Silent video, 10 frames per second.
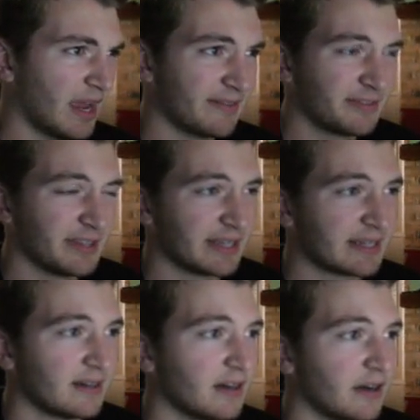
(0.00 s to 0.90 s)
I feel
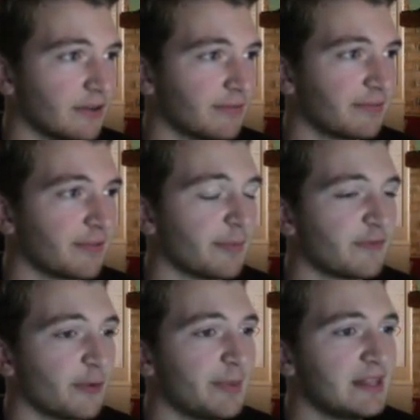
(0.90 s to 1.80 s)
like, oh,
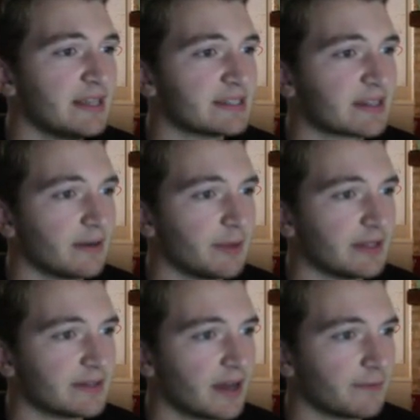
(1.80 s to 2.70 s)
Familia's going to be
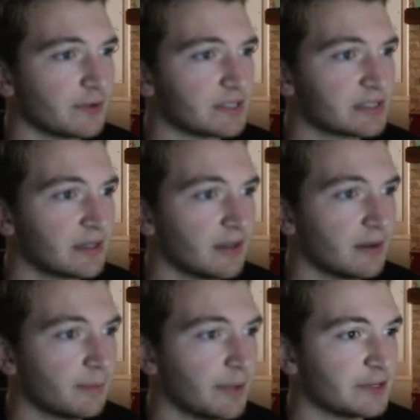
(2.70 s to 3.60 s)
the toughest
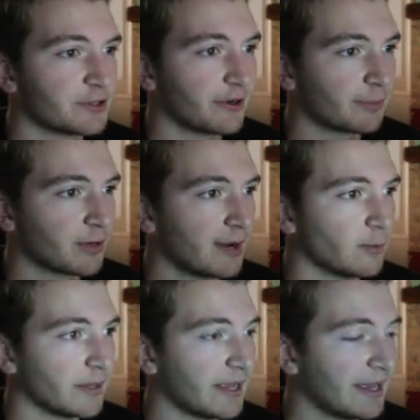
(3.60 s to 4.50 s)
pitcher to
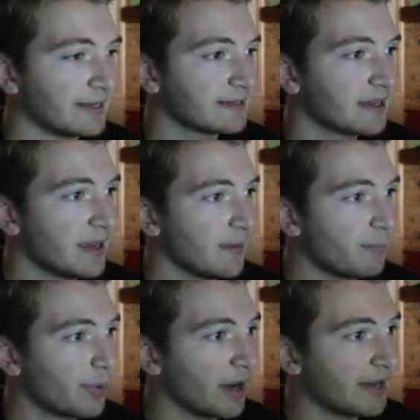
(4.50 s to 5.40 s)
probably hit.
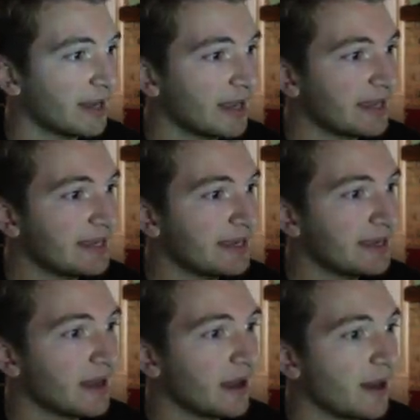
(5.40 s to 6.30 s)
But
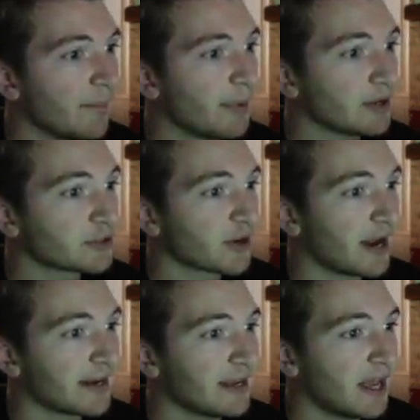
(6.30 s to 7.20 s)
he...
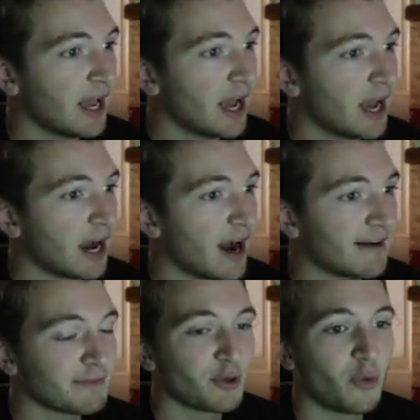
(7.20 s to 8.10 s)
Beltran,
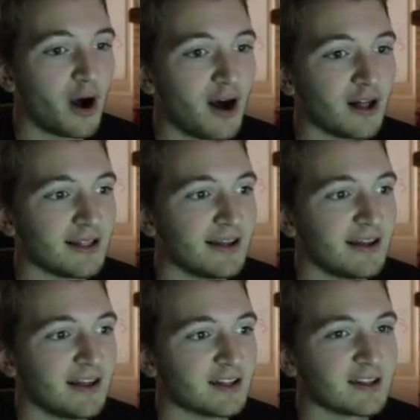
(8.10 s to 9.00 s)
off the wall.
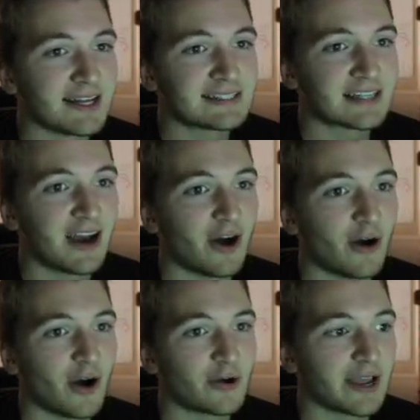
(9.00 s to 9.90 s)
Let's
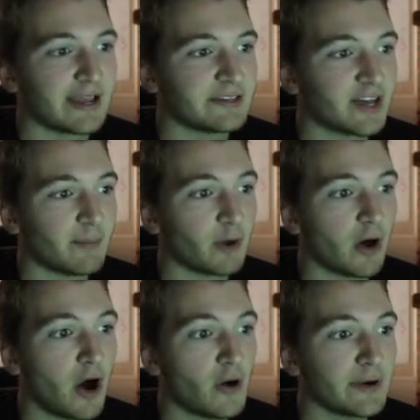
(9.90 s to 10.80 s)
go. Okay,
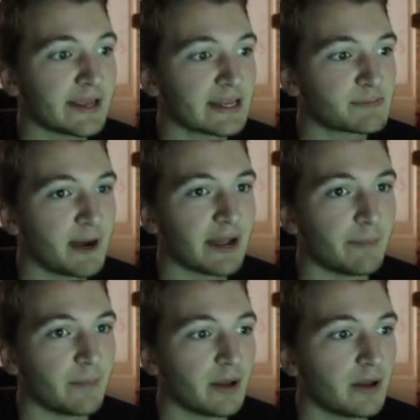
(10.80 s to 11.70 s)
double. Oh, and it gets by him.